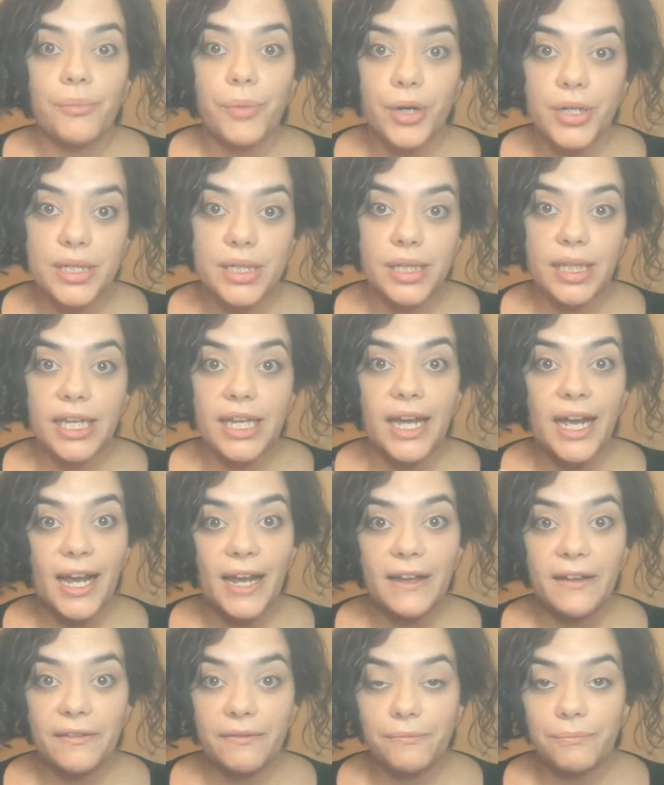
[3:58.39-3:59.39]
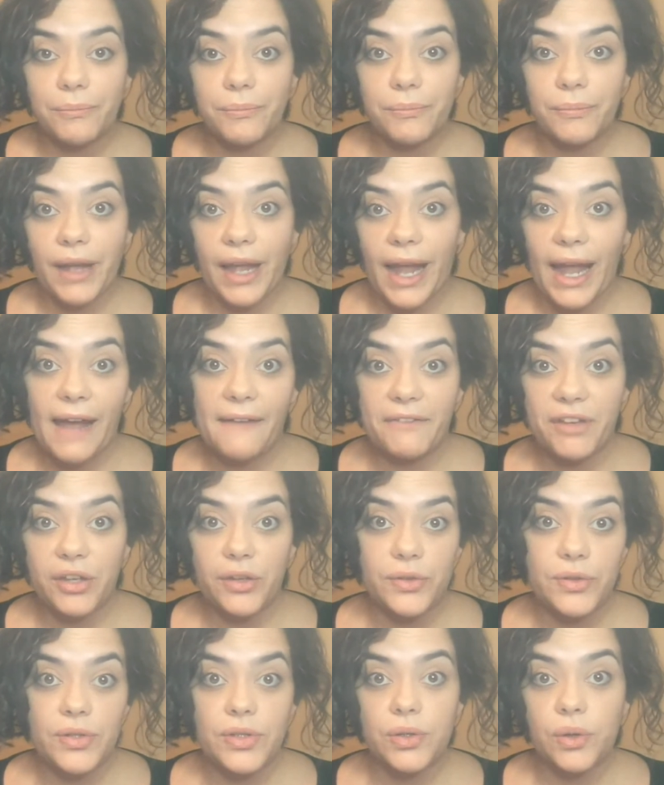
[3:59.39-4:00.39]
Personally, I have
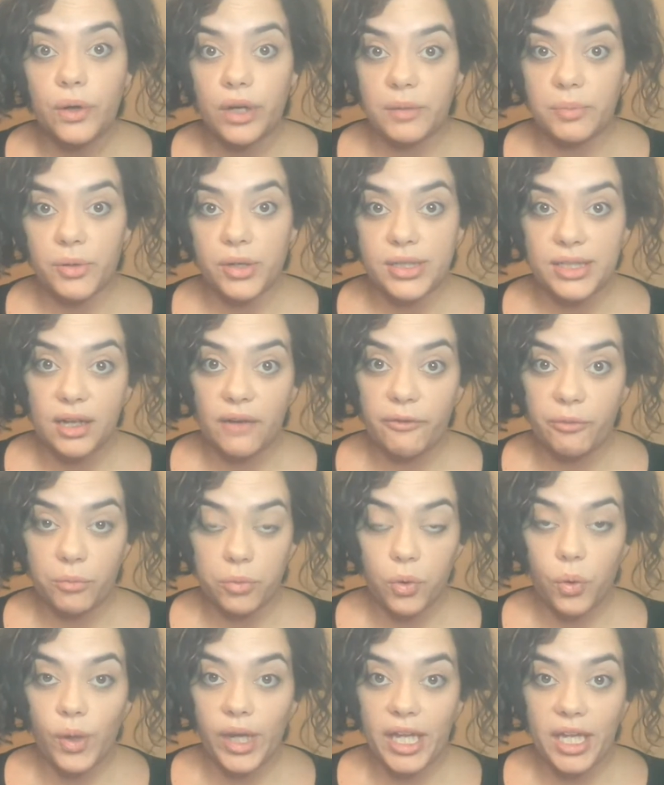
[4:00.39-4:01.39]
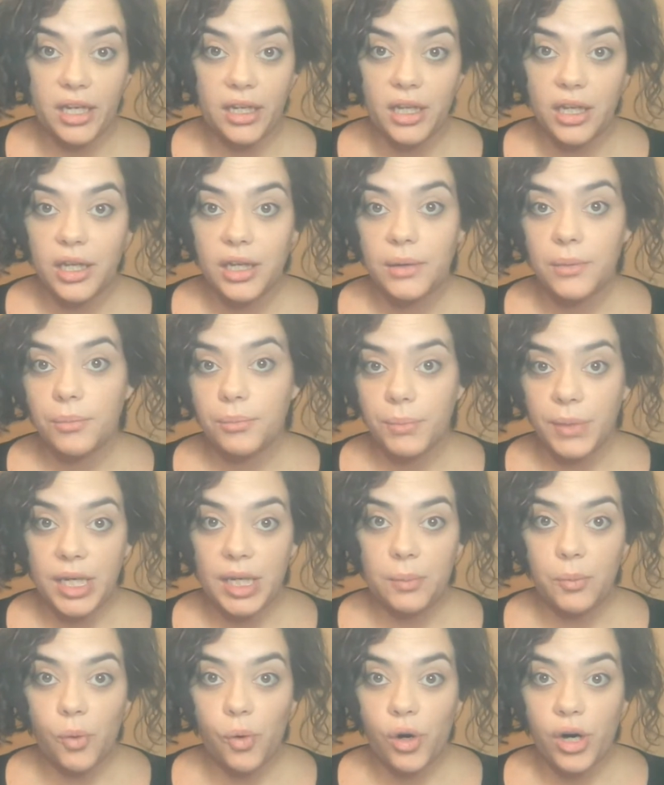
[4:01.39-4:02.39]
used QuickBooks Self-Employed,
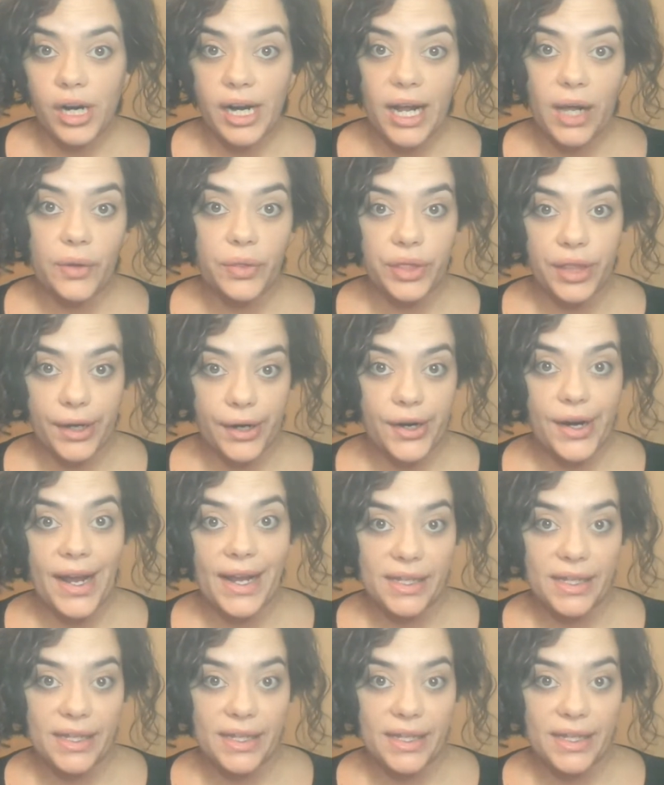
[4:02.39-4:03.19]
many more out there